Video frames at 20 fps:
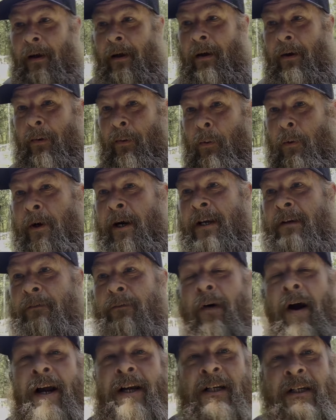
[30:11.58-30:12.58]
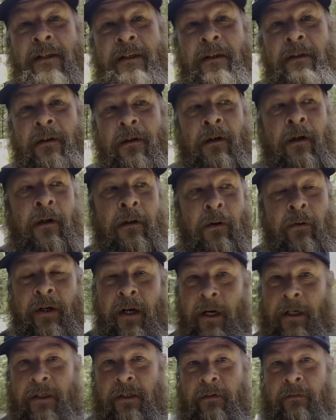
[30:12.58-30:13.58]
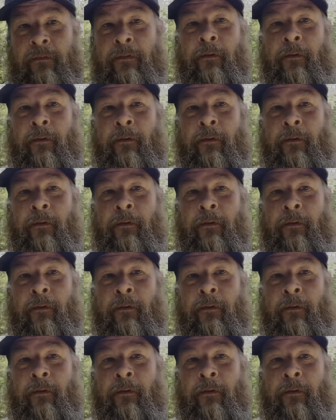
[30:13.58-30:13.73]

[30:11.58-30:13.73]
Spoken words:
Or I can find another location